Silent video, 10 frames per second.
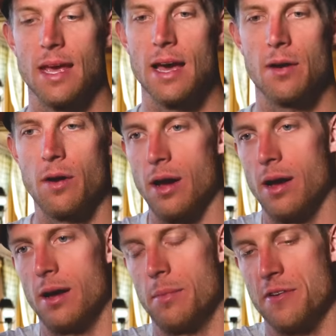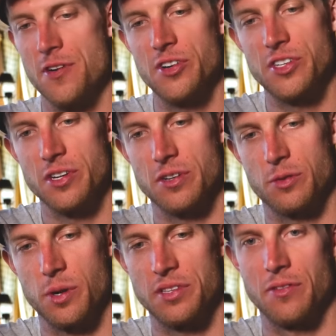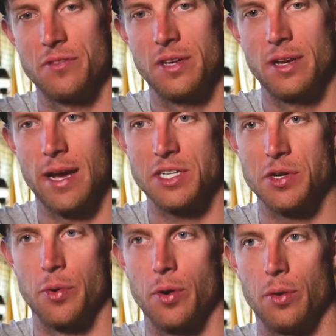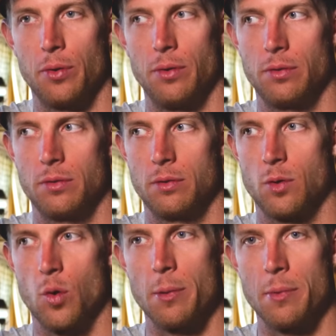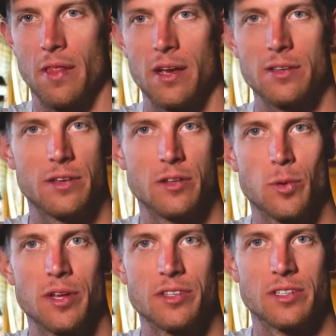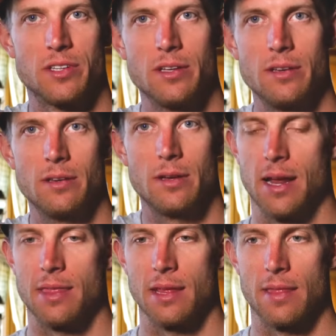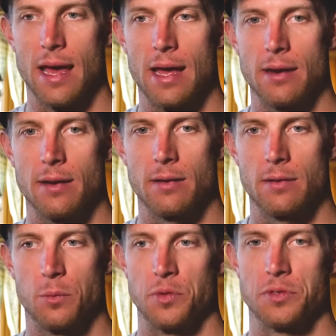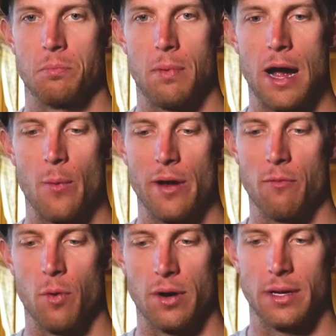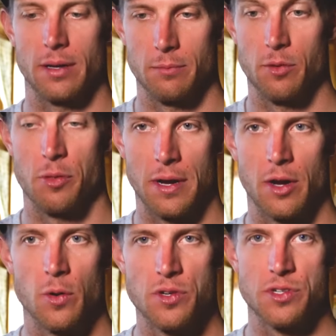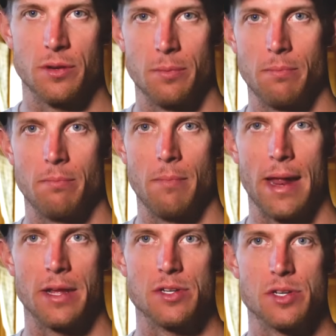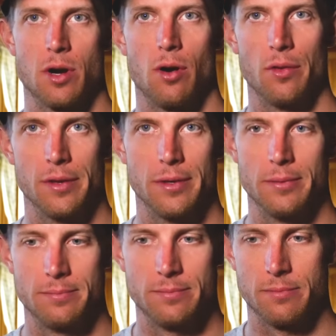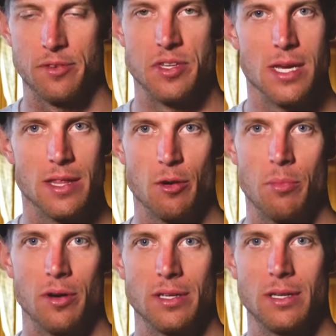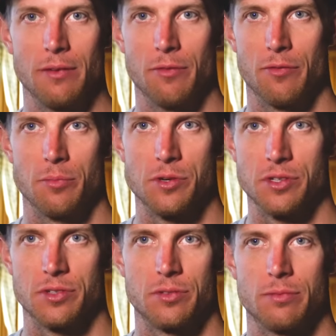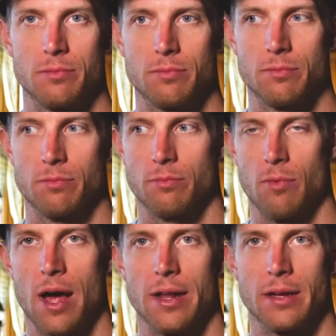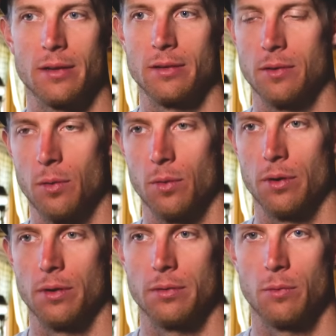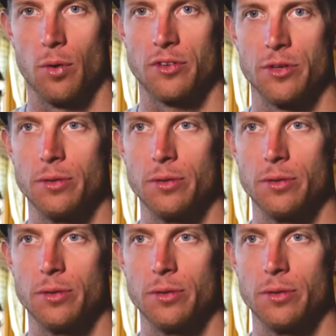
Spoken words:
Yeah, my first year in 2017, I actually rode quite a bit less than in 2016. And I think that was my way of working with my coach to manage all the fatigue that you're building, even from just riding or work